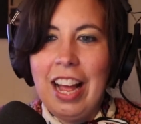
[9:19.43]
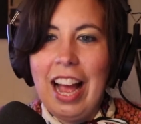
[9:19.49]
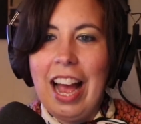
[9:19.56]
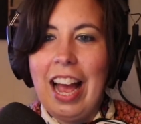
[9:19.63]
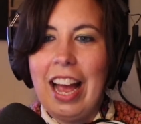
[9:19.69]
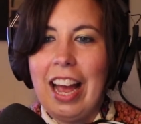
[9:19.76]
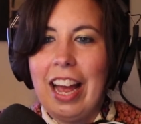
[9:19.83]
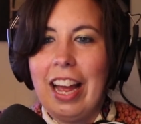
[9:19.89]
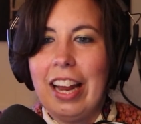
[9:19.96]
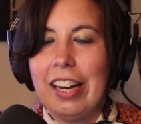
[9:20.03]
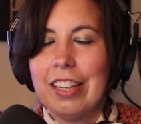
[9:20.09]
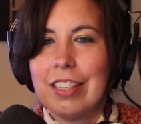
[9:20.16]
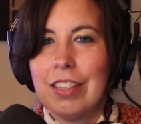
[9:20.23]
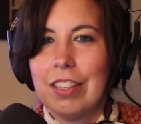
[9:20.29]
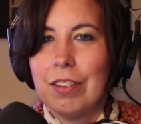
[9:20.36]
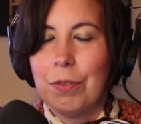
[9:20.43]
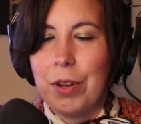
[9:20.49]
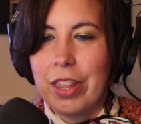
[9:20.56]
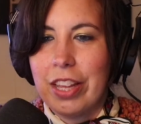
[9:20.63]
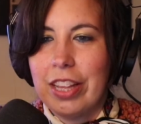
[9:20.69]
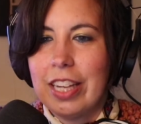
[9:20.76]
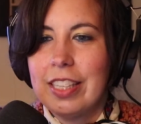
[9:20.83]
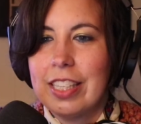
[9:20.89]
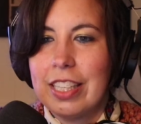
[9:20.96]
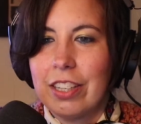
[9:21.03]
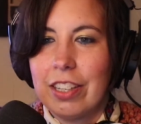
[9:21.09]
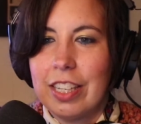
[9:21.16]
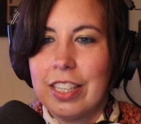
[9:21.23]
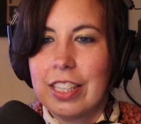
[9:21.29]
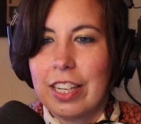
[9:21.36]
And within that
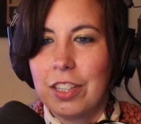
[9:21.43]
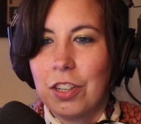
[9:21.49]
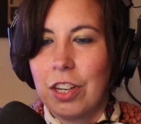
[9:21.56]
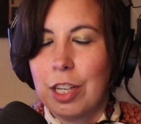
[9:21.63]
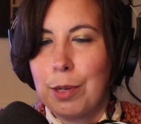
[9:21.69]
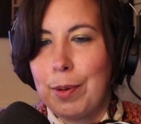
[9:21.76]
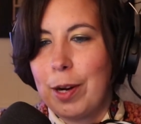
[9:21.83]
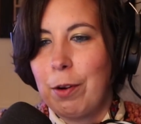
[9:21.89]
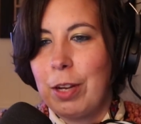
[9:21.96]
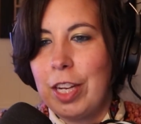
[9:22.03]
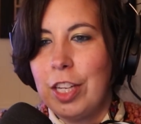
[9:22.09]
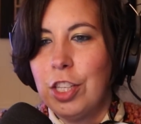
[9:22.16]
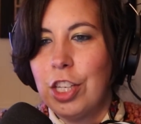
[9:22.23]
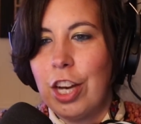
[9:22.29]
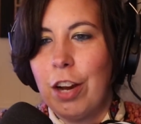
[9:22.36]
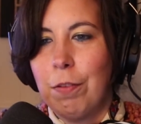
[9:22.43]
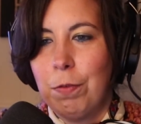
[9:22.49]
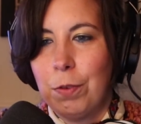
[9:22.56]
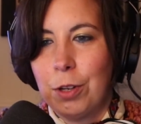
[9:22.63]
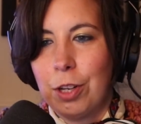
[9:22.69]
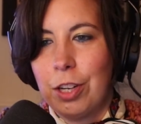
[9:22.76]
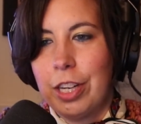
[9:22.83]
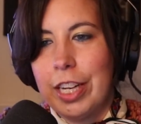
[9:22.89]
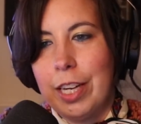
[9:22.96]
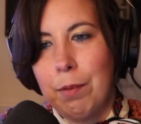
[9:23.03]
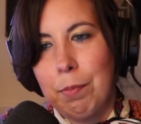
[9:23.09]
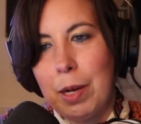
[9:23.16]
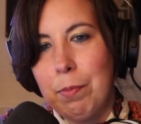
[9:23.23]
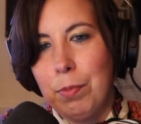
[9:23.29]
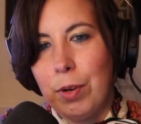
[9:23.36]
series, I talked about each F word in
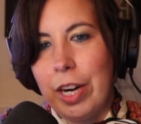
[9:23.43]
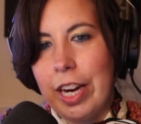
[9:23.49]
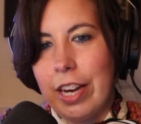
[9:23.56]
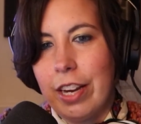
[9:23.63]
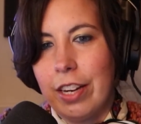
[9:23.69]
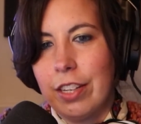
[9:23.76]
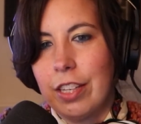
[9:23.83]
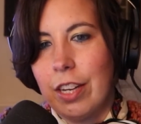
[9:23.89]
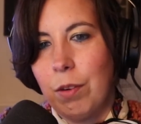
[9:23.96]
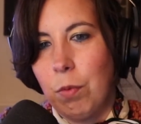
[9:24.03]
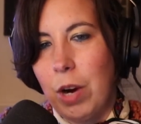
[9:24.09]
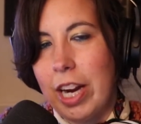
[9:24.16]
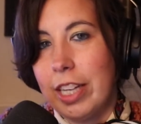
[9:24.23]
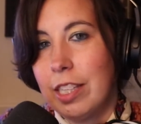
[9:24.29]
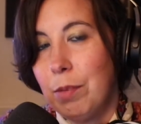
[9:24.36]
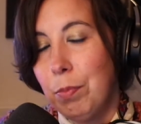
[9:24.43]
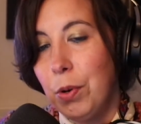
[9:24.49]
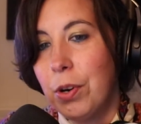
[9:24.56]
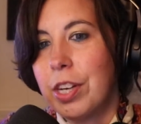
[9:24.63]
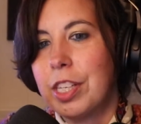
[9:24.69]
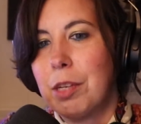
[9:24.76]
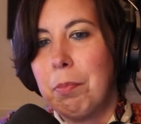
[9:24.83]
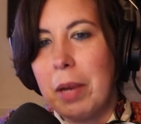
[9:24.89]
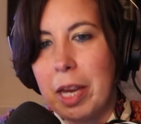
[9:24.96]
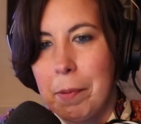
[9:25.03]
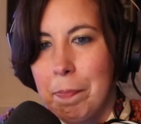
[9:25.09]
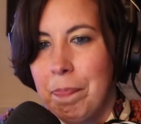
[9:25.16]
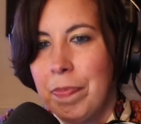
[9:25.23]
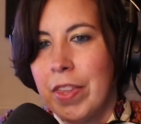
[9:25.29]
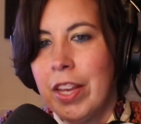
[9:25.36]
my brand and why it's important to me.
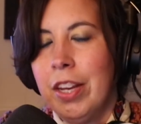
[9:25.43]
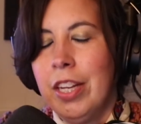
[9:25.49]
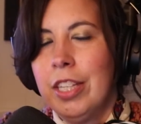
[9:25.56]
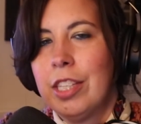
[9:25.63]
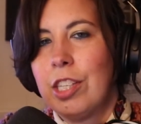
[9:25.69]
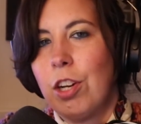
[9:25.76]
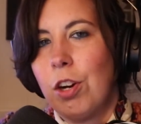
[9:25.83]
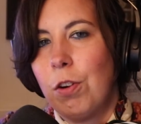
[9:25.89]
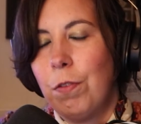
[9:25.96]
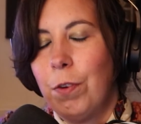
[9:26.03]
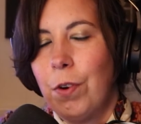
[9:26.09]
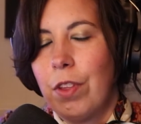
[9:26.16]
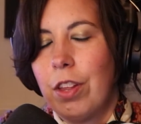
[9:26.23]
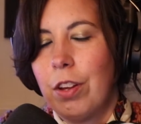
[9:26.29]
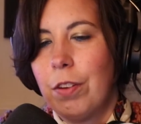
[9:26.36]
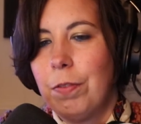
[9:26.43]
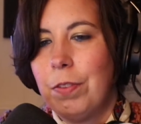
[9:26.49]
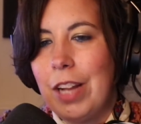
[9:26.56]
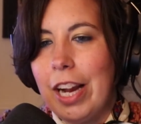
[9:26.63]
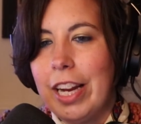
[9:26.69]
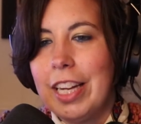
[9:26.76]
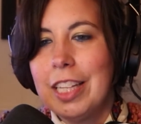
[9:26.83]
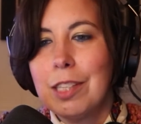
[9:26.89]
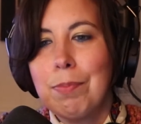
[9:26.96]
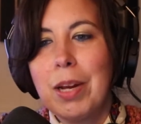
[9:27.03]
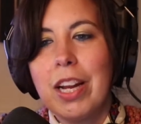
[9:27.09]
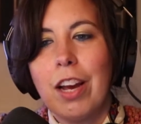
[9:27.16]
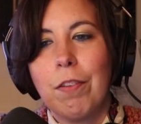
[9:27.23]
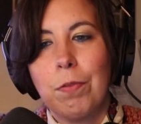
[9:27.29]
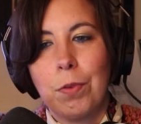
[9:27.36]
So for the Flying is
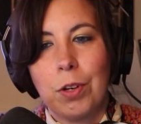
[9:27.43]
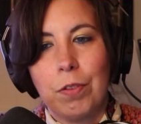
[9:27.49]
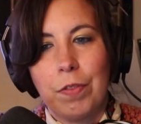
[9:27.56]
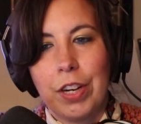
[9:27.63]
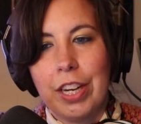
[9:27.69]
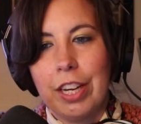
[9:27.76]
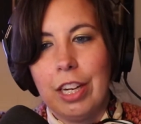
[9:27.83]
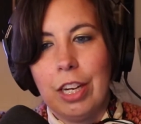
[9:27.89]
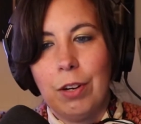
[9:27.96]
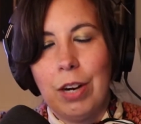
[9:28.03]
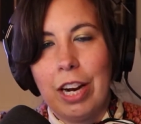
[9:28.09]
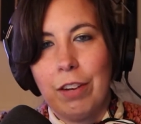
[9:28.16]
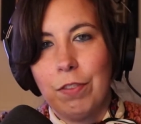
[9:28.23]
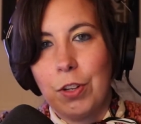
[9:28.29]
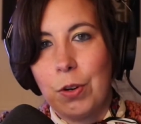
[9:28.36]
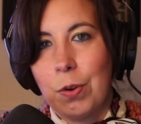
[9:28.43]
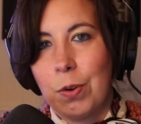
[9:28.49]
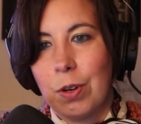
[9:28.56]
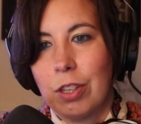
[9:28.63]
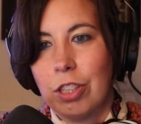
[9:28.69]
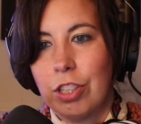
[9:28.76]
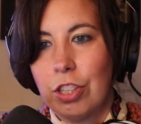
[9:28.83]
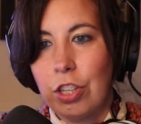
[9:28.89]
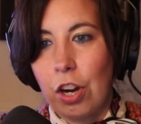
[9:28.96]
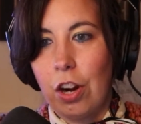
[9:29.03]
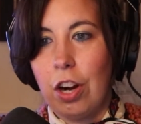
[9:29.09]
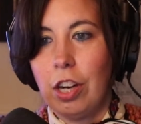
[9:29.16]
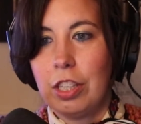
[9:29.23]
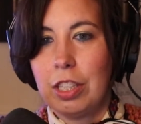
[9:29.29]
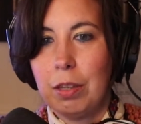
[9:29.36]
My F Word video, I, of course,
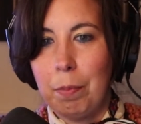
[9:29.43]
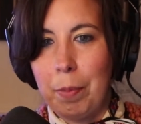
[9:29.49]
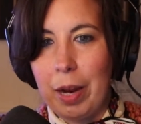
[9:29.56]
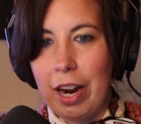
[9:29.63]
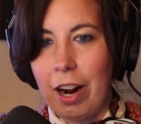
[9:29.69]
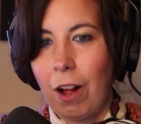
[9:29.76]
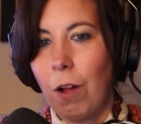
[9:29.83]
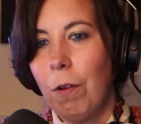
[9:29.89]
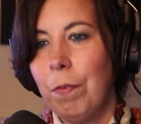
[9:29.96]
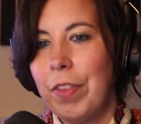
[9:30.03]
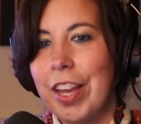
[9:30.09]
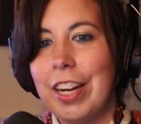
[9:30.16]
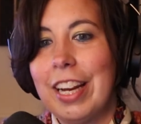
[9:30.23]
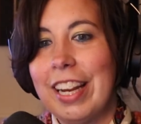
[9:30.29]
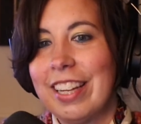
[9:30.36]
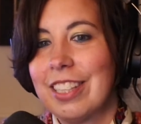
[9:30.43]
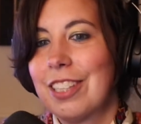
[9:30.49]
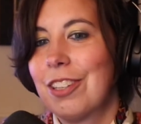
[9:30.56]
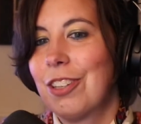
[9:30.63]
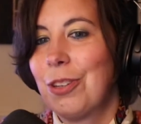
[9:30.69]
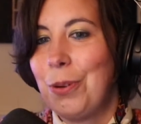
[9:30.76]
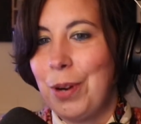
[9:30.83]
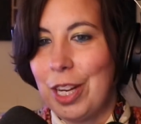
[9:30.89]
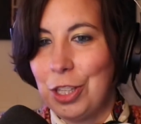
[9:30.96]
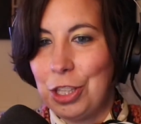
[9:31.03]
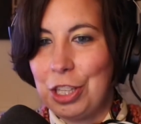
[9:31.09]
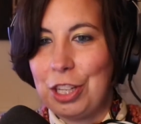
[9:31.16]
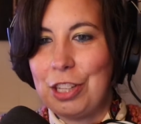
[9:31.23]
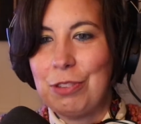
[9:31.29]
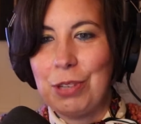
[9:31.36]
talked about and answered
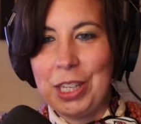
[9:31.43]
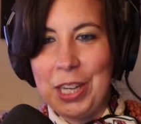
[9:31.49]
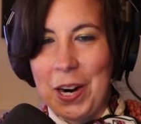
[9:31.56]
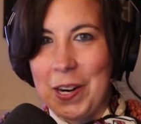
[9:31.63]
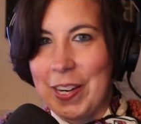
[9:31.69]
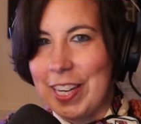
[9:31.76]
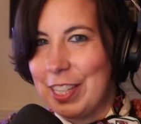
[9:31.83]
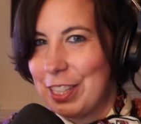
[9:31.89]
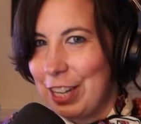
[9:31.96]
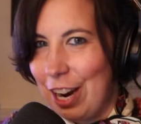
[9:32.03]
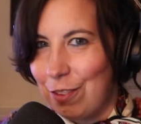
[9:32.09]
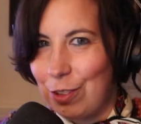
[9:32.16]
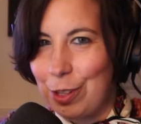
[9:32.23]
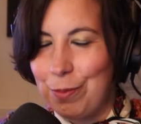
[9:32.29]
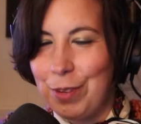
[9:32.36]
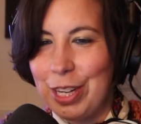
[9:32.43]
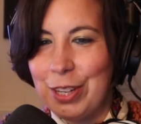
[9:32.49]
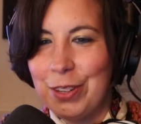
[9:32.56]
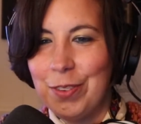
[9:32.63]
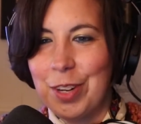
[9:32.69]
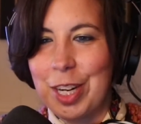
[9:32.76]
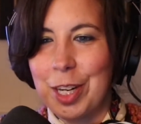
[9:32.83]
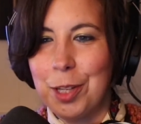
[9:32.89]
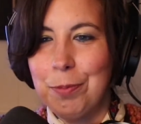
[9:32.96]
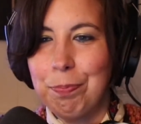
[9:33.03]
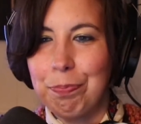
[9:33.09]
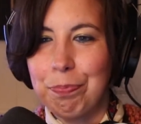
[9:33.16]
questions regarding travel in my career.